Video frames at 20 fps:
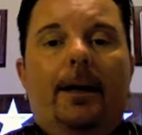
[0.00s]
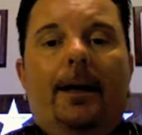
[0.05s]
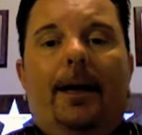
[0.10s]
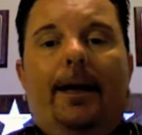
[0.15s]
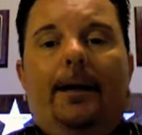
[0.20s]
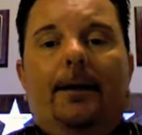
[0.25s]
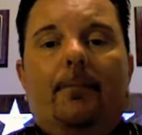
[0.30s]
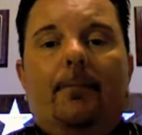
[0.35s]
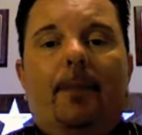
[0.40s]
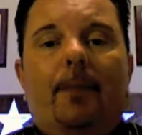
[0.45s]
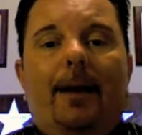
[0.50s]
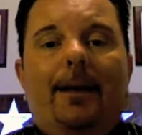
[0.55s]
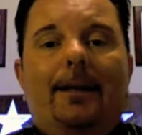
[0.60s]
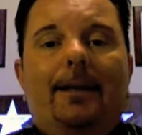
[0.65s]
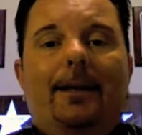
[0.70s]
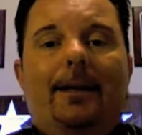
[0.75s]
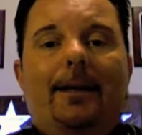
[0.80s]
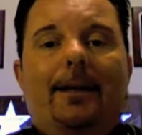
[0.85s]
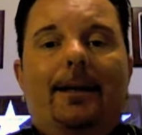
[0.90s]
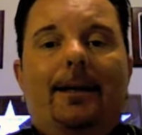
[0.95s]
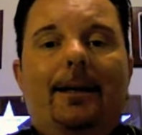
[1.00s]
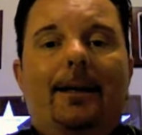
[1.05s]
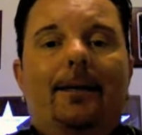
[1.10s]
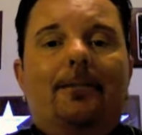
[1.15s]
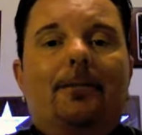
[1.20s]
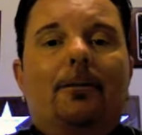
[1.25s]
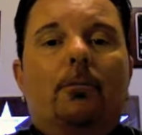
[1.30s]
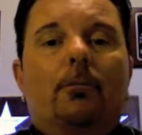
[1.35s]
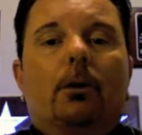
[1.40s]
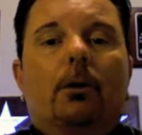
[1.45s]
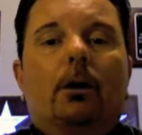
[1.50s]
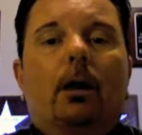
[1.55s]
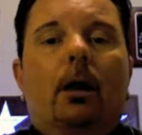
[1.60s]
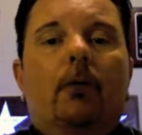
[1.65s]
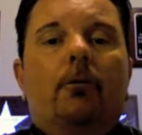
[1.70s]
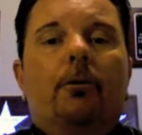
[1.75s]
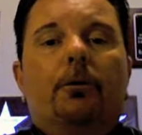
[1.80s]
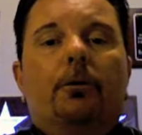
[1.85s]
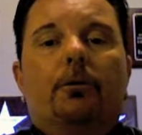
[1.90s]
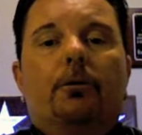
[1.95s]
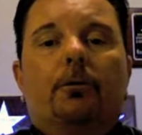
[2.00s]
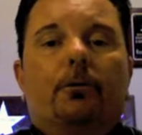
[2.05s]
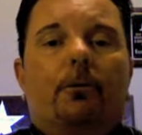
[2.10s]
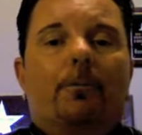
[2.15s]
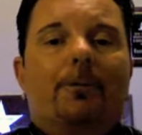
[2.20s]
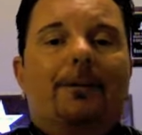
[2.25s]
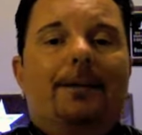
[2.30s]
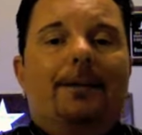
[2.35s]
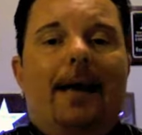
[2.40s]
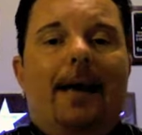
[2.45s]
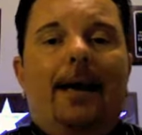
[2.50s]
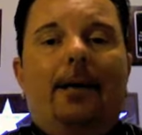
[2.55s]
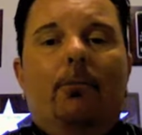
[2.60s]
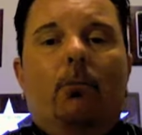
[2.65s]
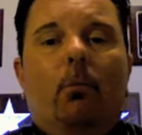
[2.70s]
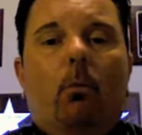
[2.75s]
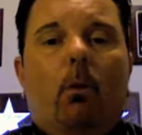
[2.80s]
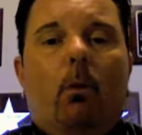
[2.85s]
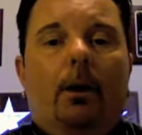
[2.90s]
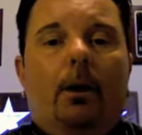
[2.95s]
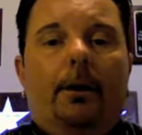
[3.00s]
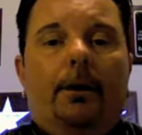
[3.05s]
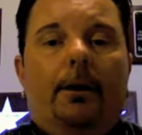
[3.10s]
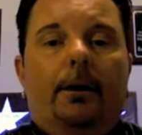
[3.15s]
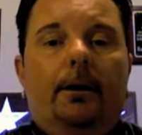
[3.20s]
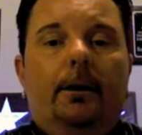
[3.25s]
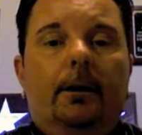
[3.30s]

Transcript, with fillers: And the main thing is it will cover you from day one.